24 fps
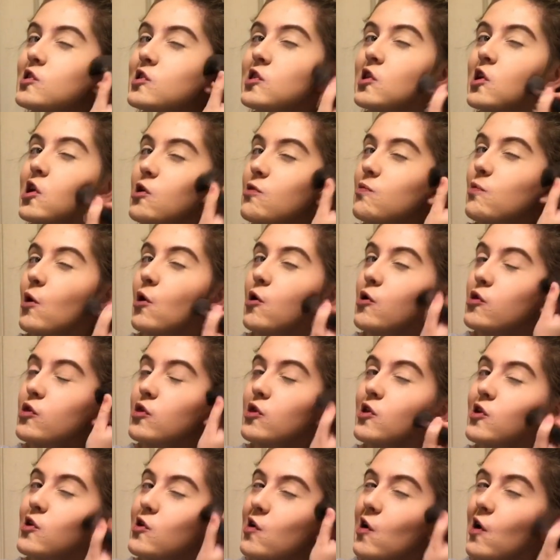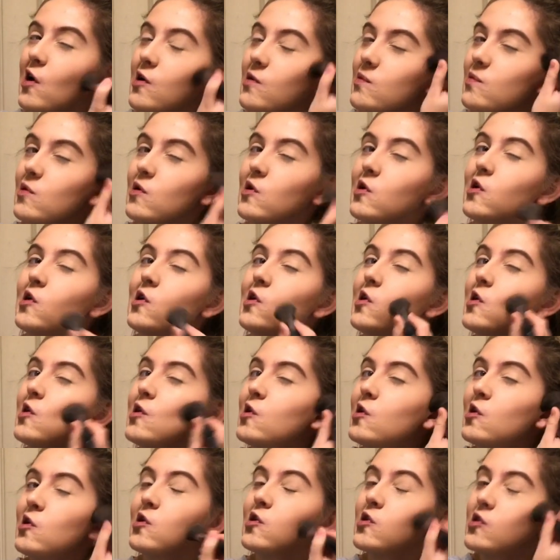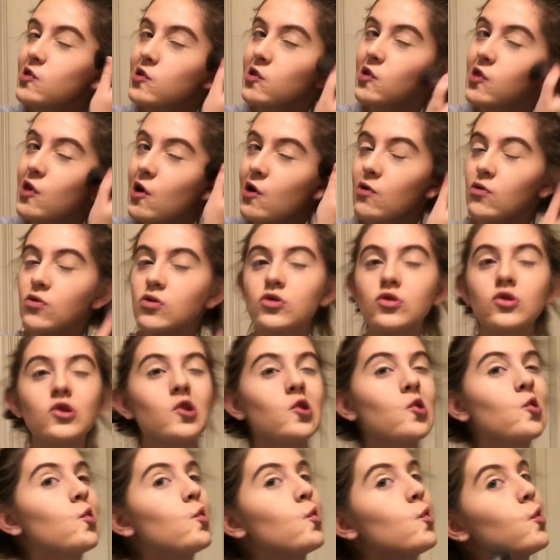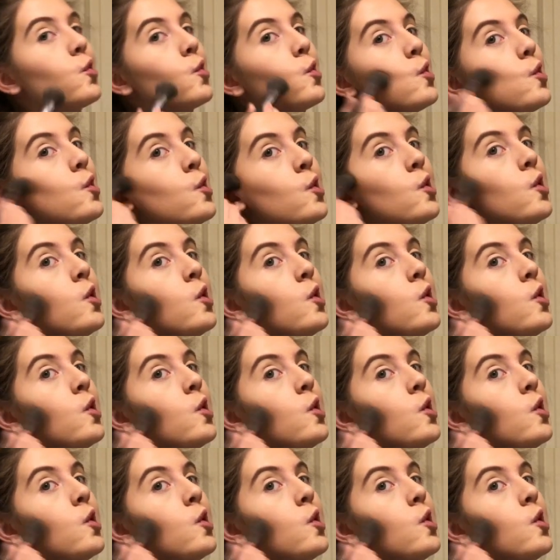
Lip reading: and they were both incredible. So that was really cool.